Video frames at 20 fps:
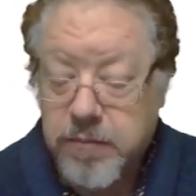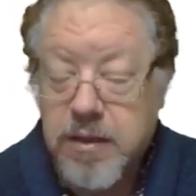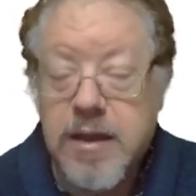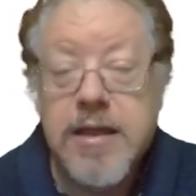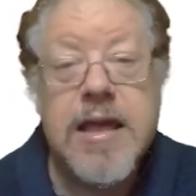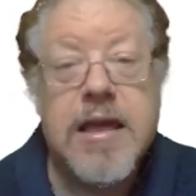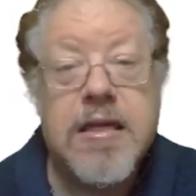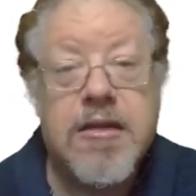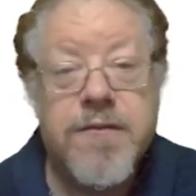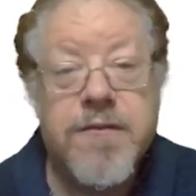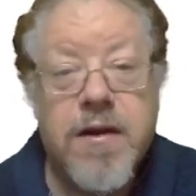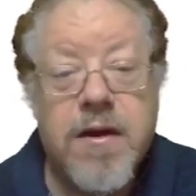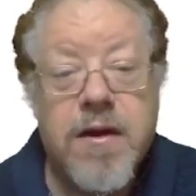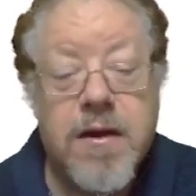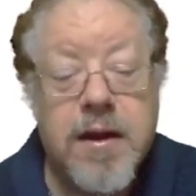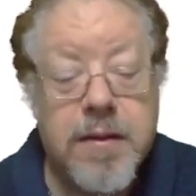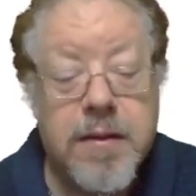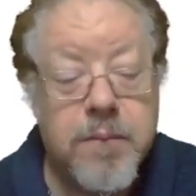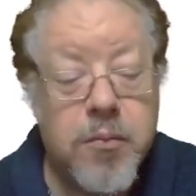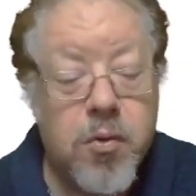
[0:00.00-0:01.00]
That's
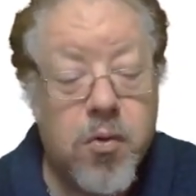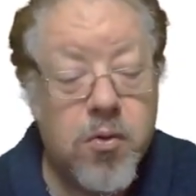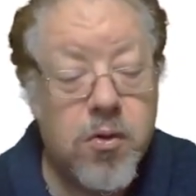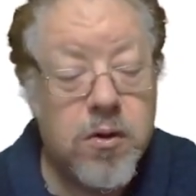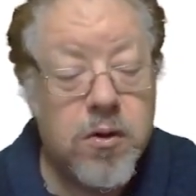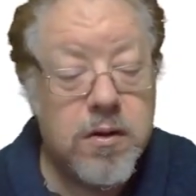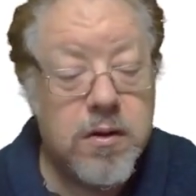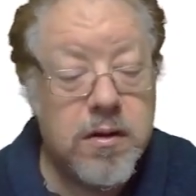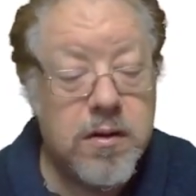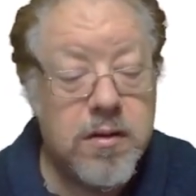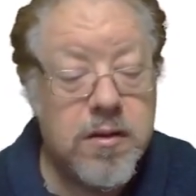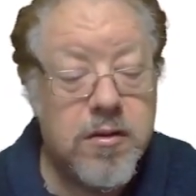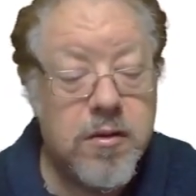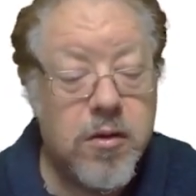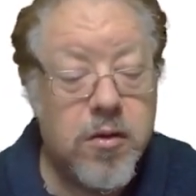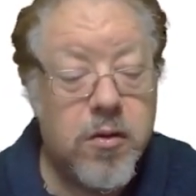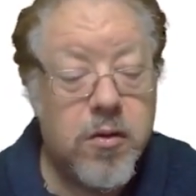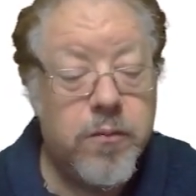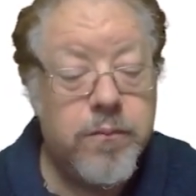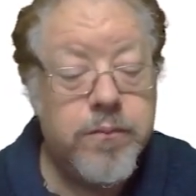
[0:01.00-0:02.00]
very important.
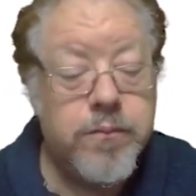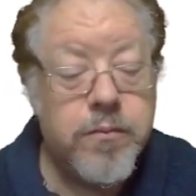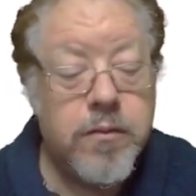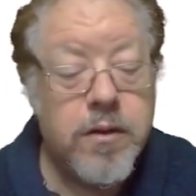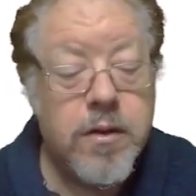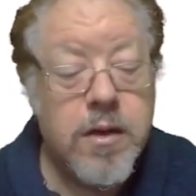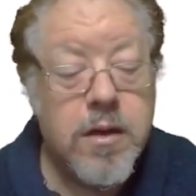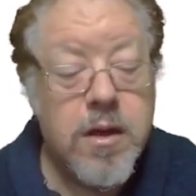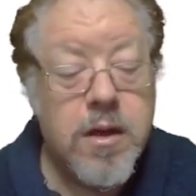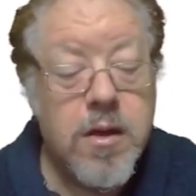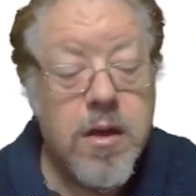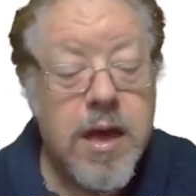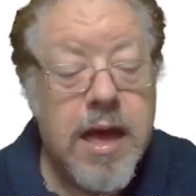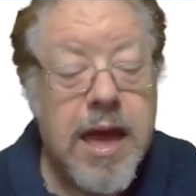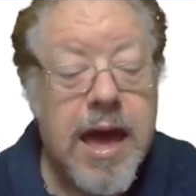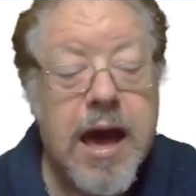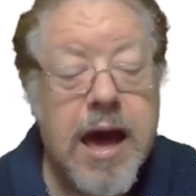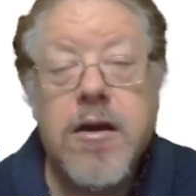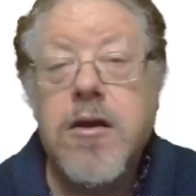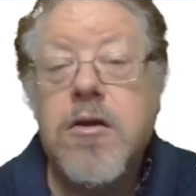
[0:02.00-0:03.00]
So
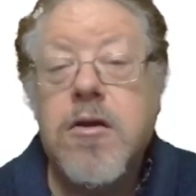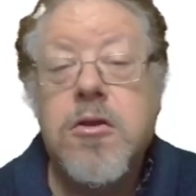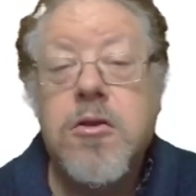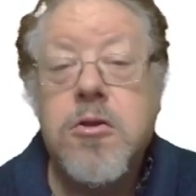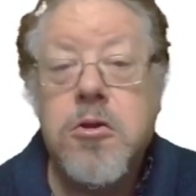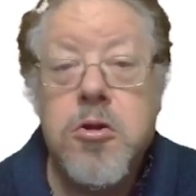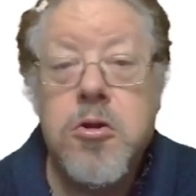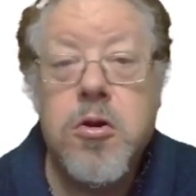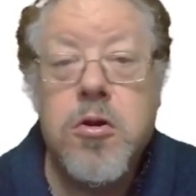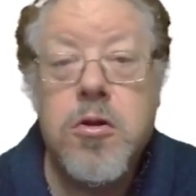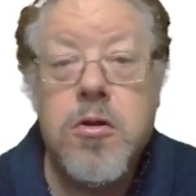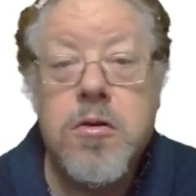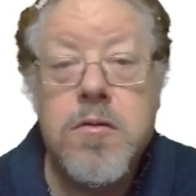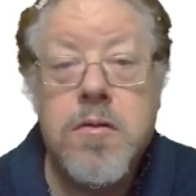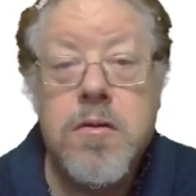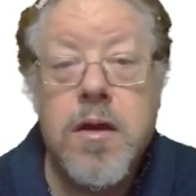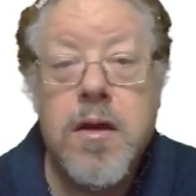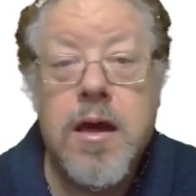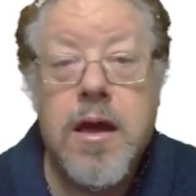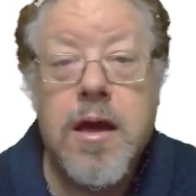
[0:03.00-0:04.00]
how to
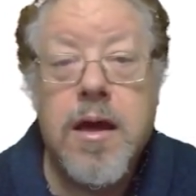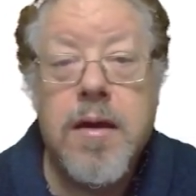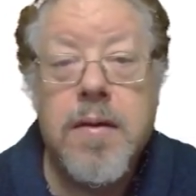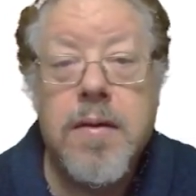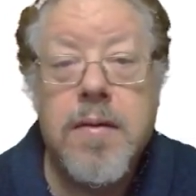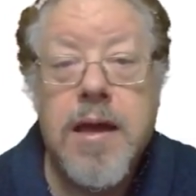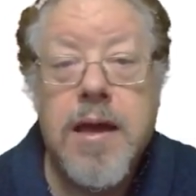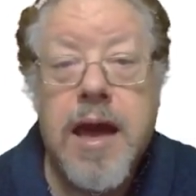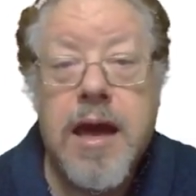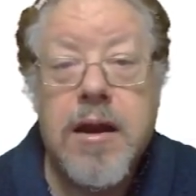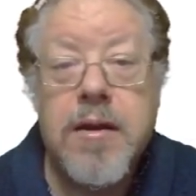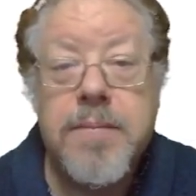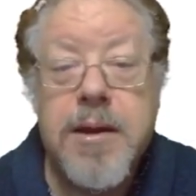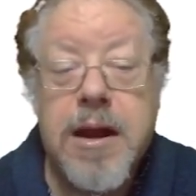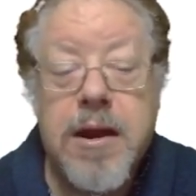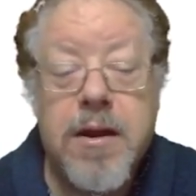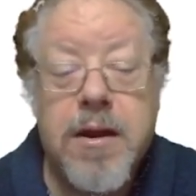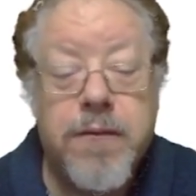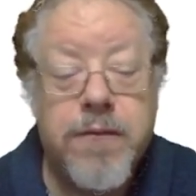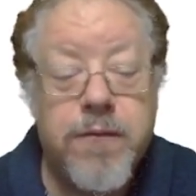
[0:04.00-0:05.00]
learn how to
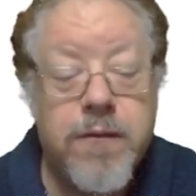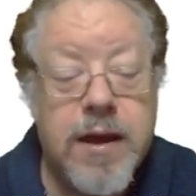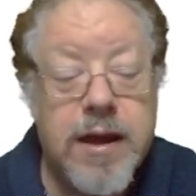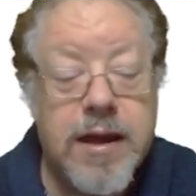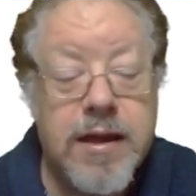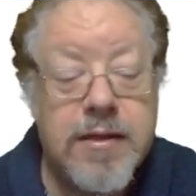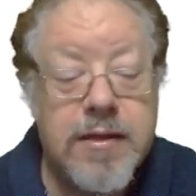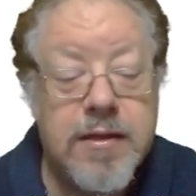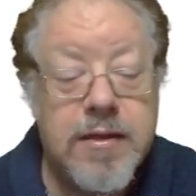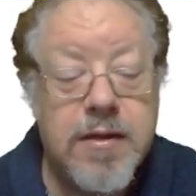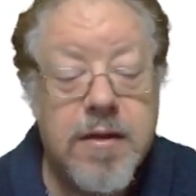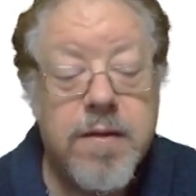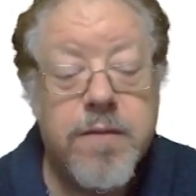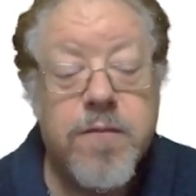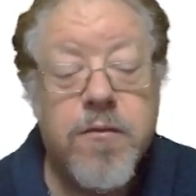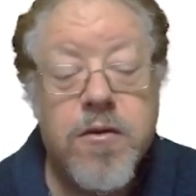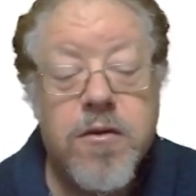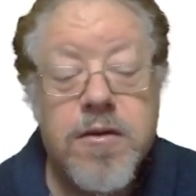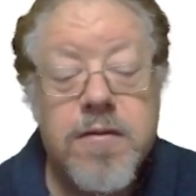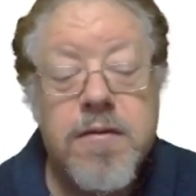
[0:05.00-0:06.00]
paraphrase?
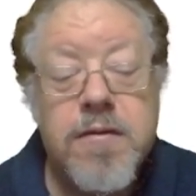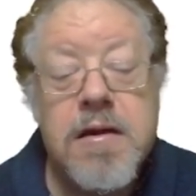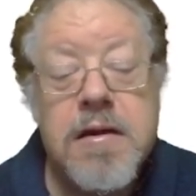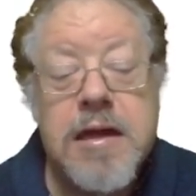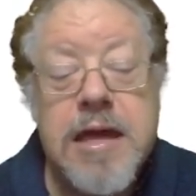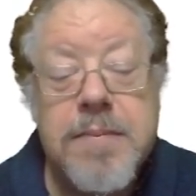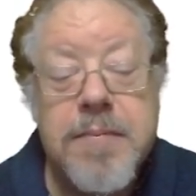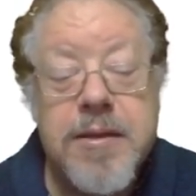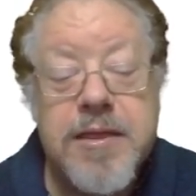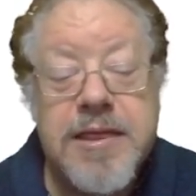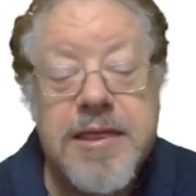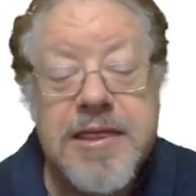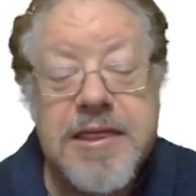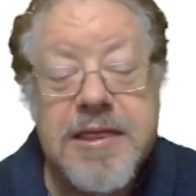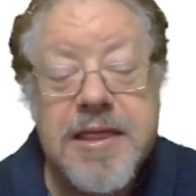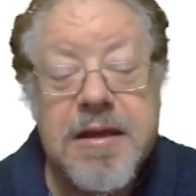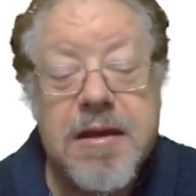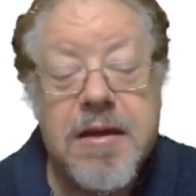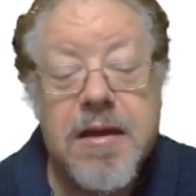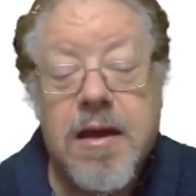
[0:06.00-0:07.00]
First of all, keep a
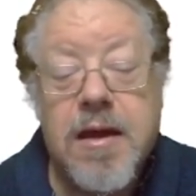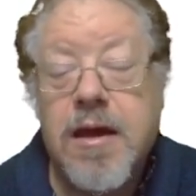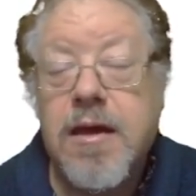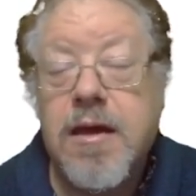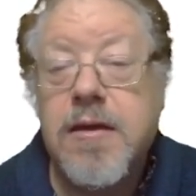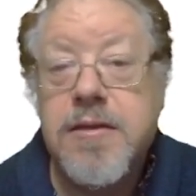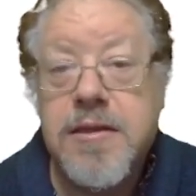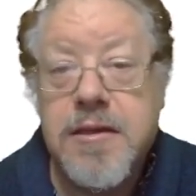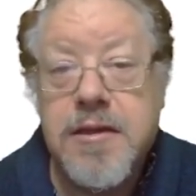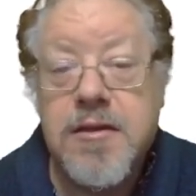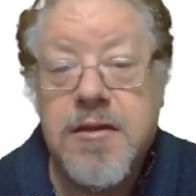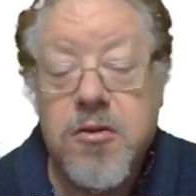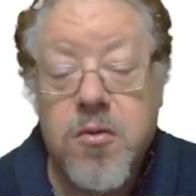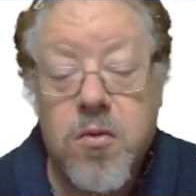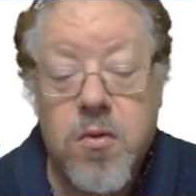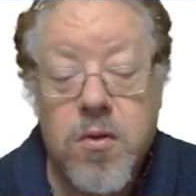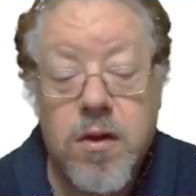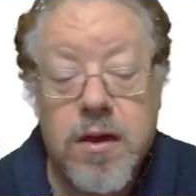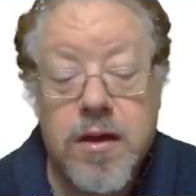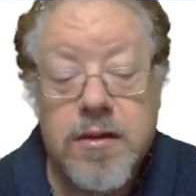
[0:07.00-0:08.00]

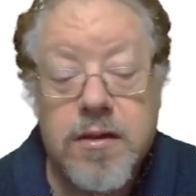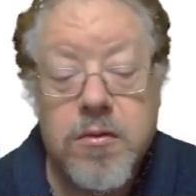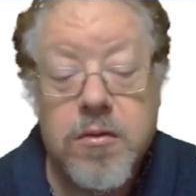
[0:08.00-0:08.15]
thesaurus